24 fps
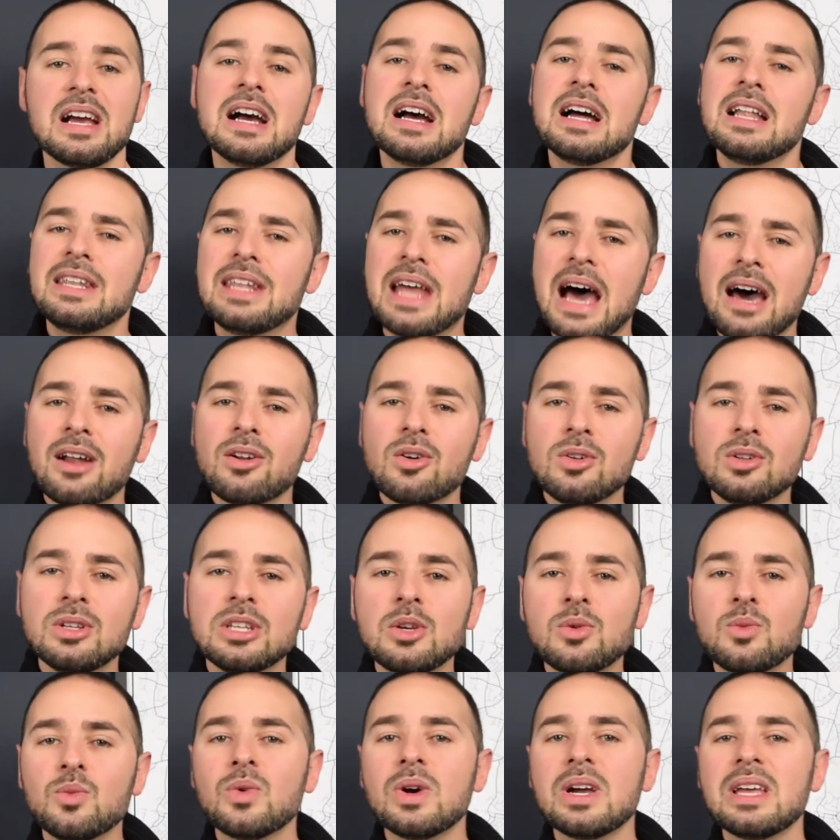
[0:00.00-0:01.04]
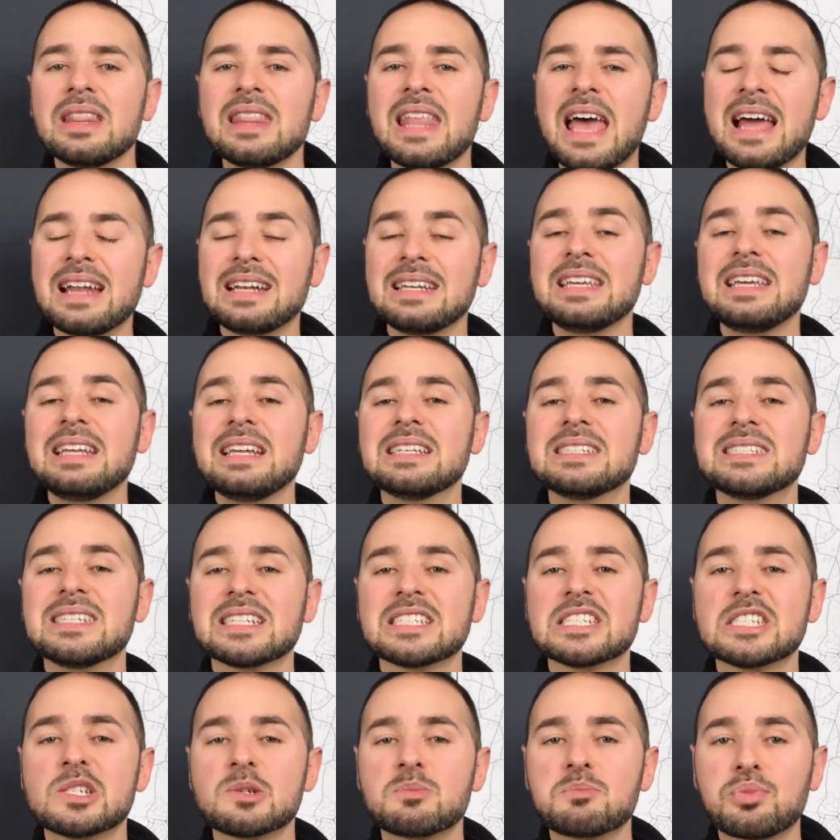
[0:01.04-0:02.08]
Not only when that need is
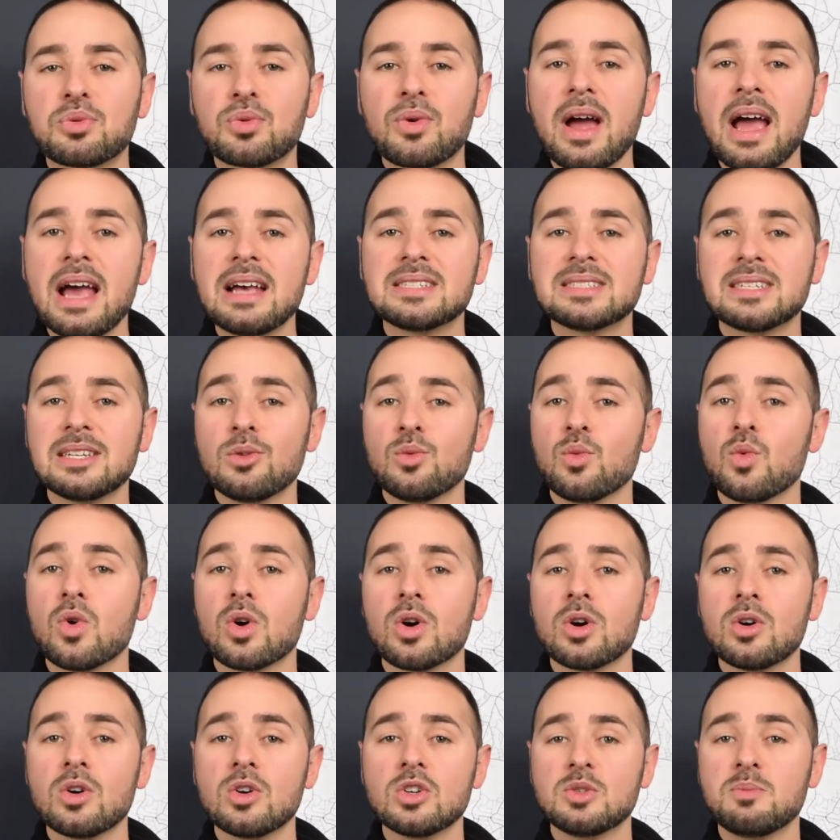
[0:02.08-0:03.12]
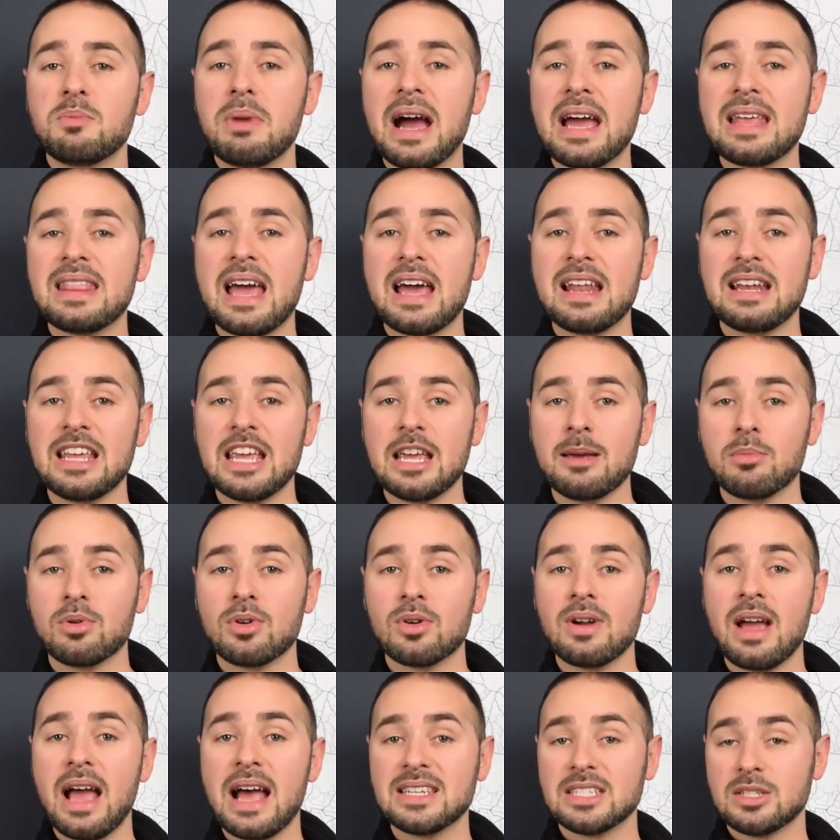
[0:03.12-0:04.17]
expressed in words by that neighbor
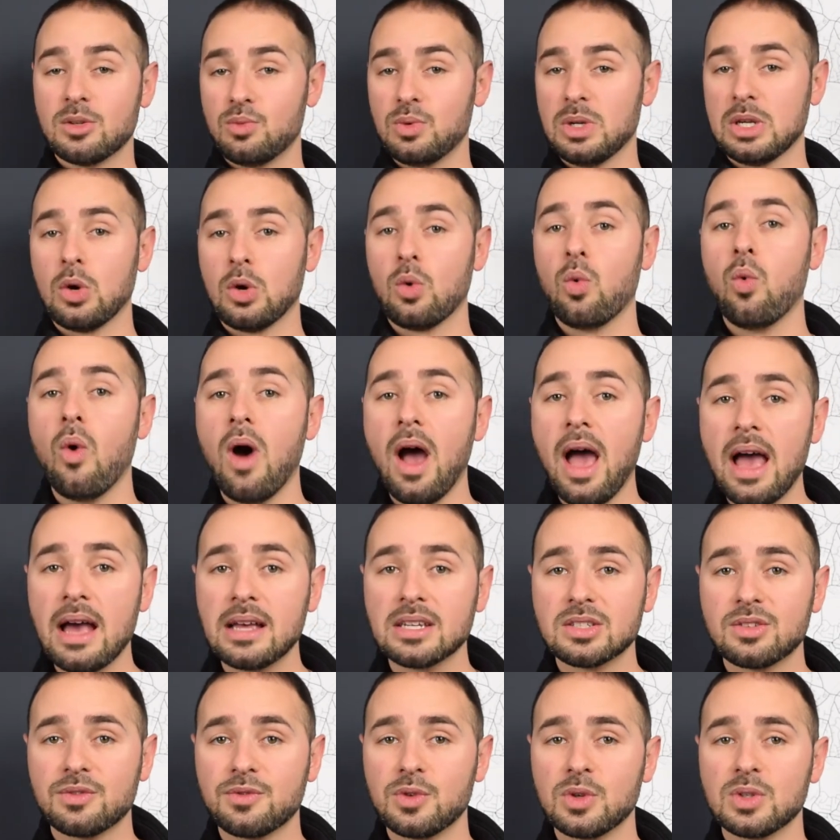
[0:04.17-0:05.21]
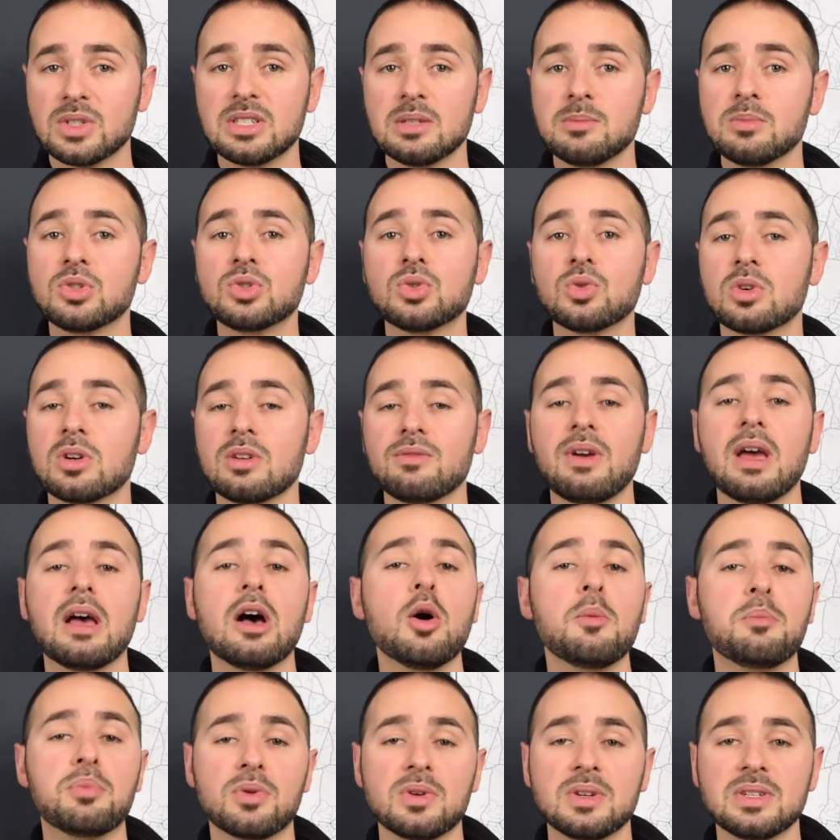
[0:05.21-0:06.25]
as a request for some sort of
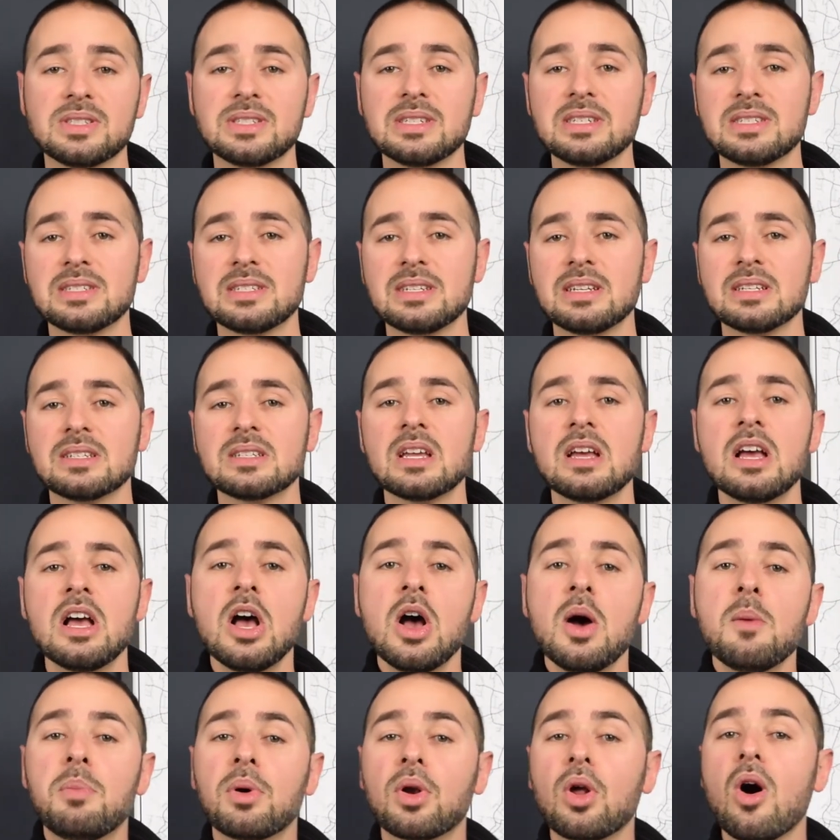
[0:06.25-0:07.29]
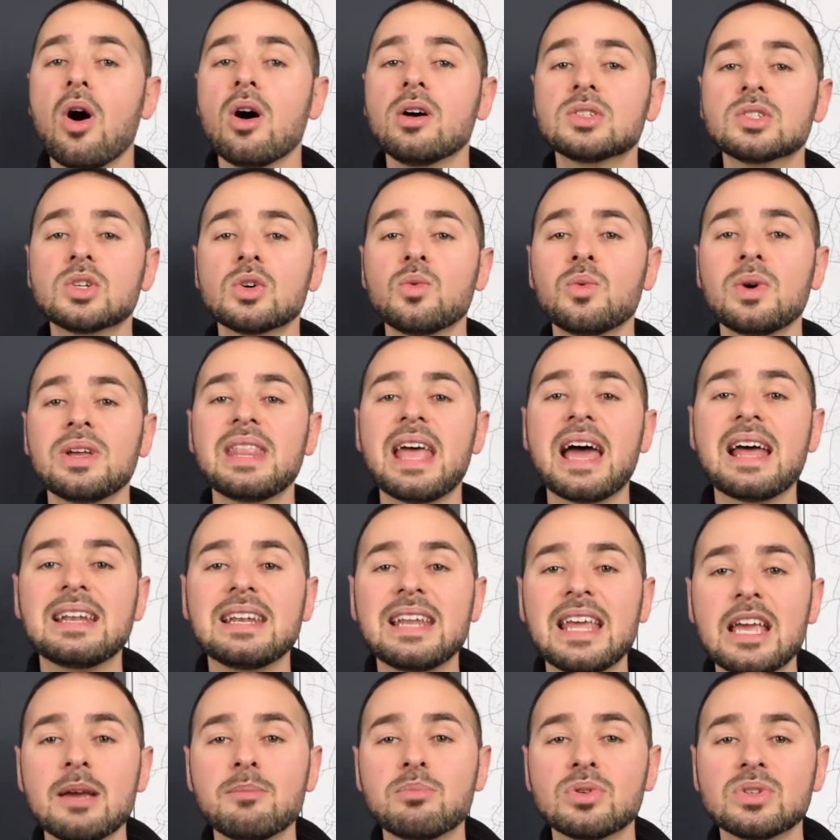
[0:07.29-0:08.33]
help or assistance, but also when that
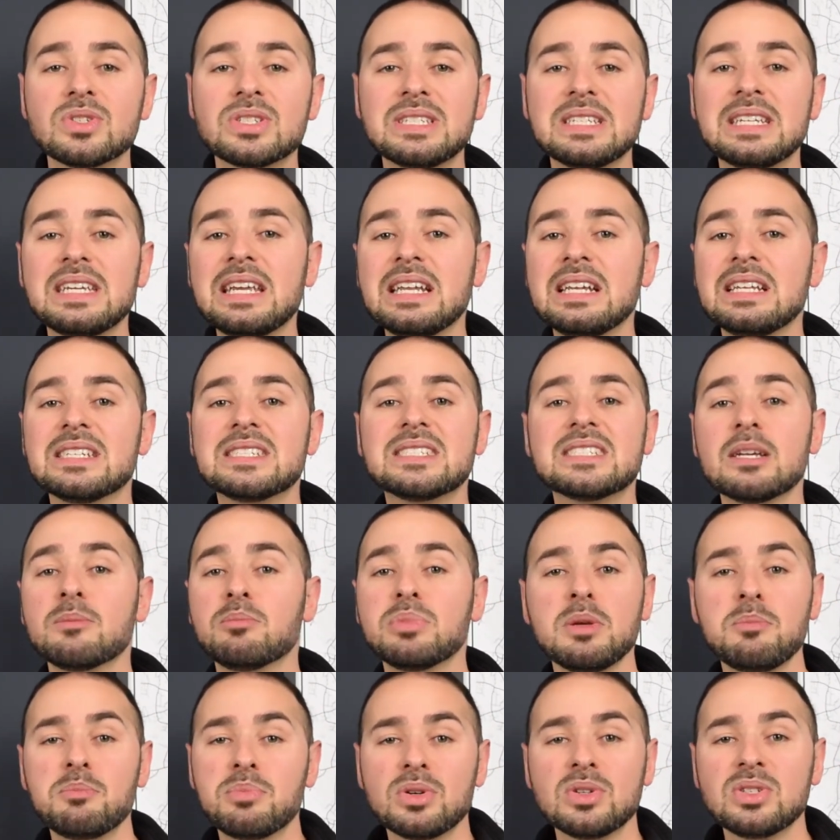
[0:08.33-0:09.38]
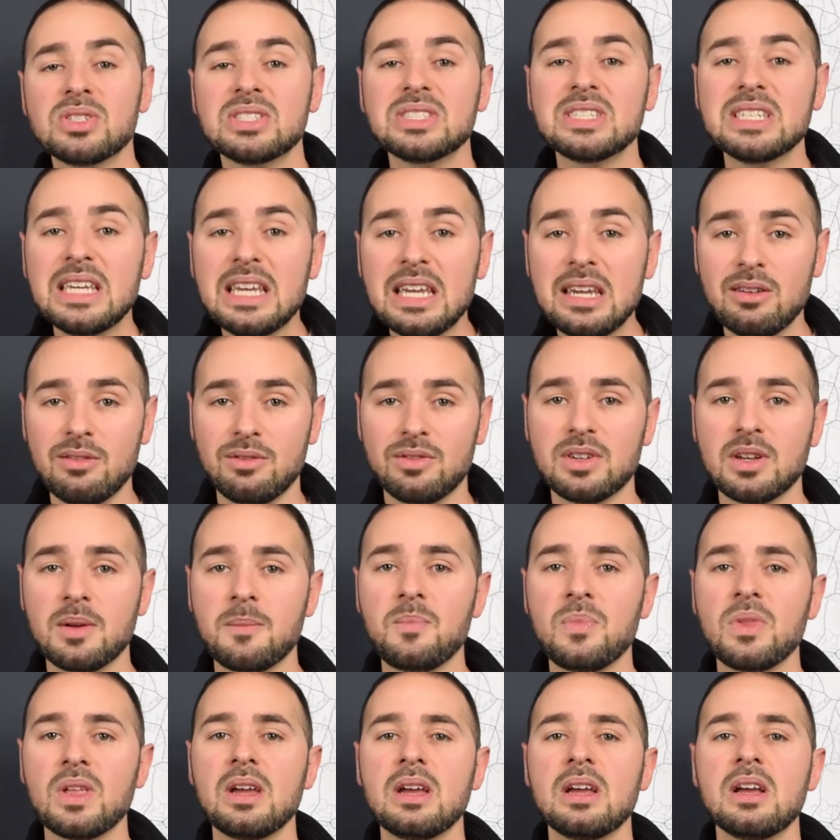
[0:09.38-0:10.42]
neighbor's need is simply perceived
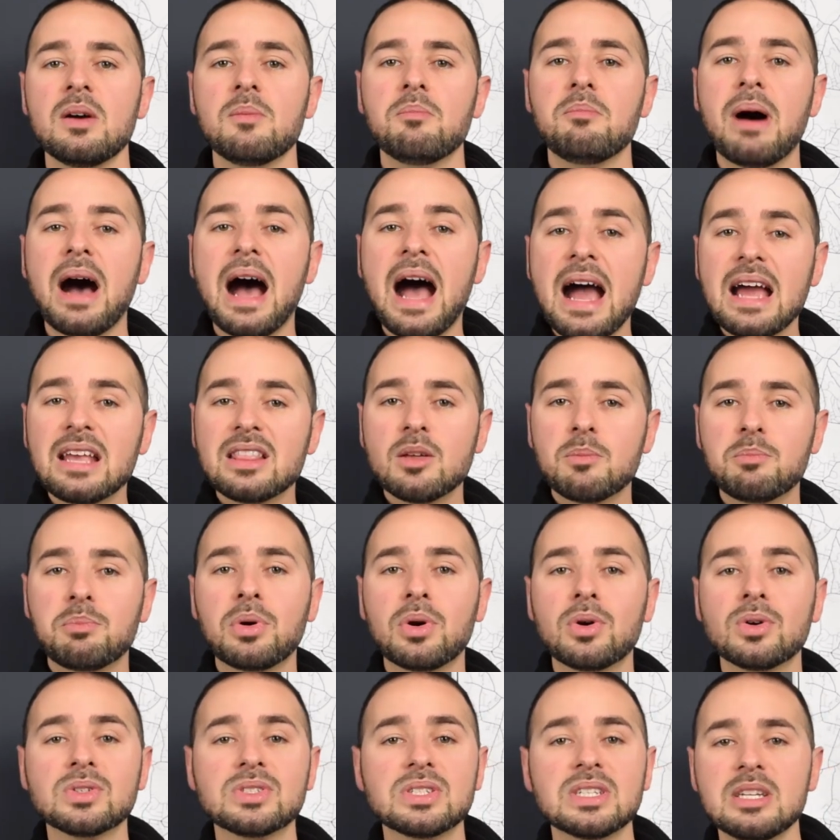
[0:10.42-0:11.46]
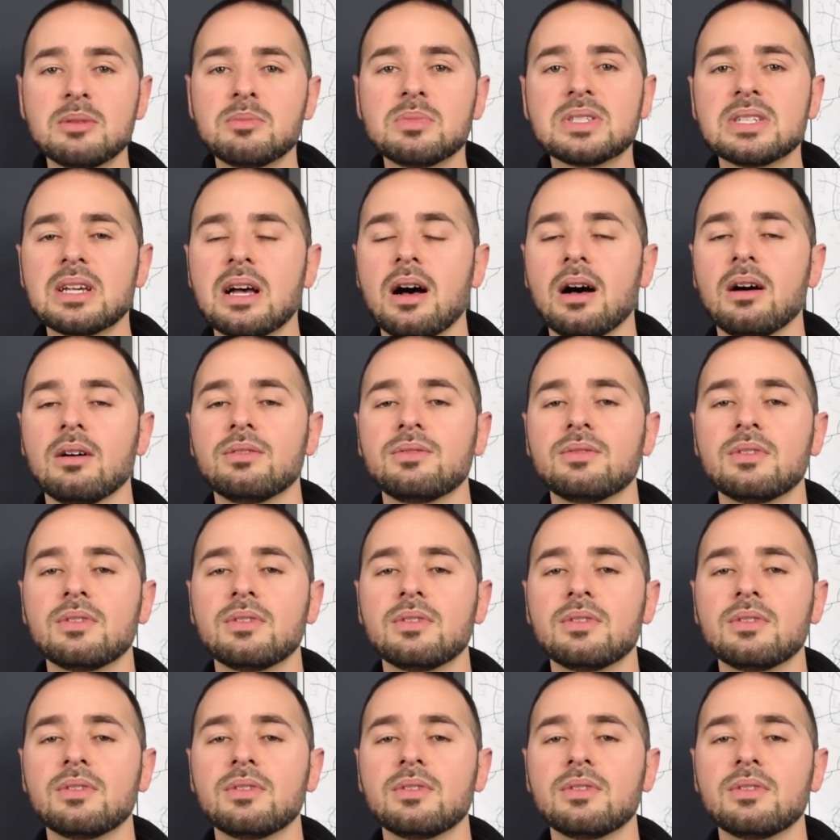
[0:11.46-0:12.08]
by the person himself.